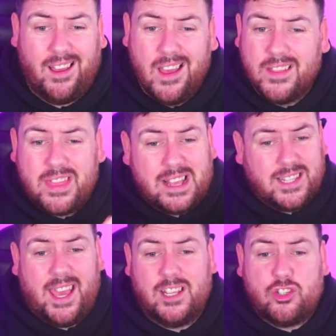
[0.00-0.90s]
That's it.
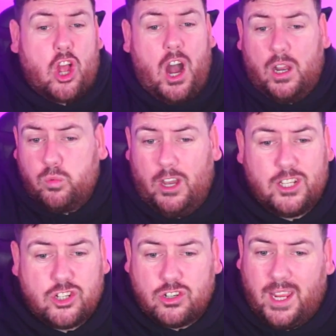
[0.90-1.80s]
It's just hardwired
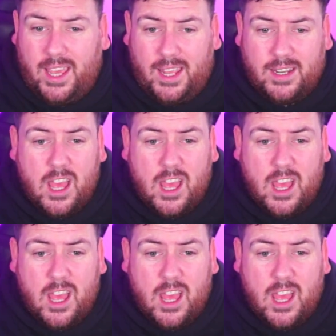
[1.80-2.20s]
straight in.